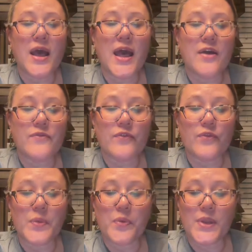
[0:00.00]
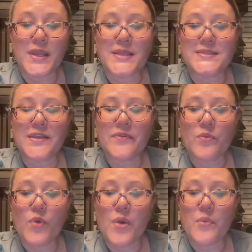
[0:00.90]
of
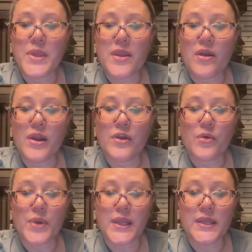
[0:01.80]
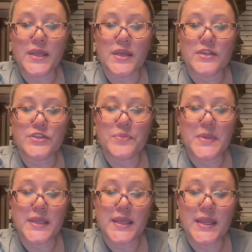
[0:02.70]
4.97, what we are going to
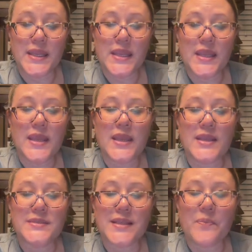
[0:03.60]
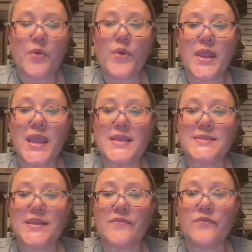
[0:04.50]
be getting is that
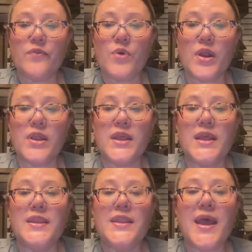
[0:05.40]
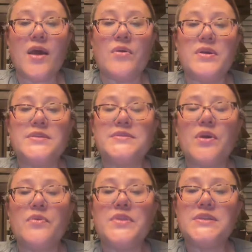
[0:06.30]
0.874. Now,
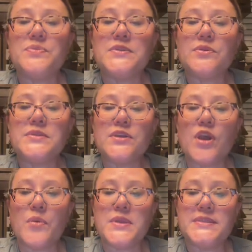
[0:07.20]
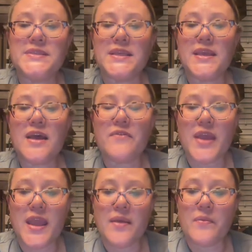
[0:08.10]
so this results in Cohen's d of
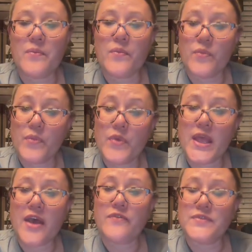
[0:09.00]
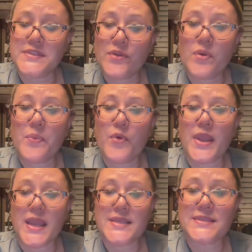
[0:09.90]

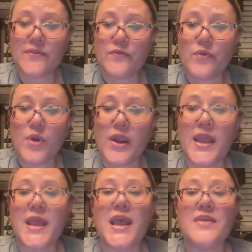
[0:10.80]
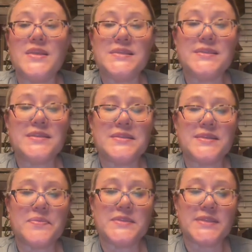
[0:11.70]
0.874, and this is a
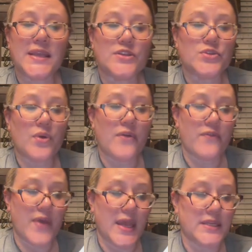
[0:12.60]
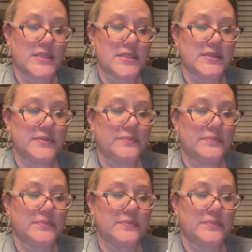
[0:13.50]
substantial effect.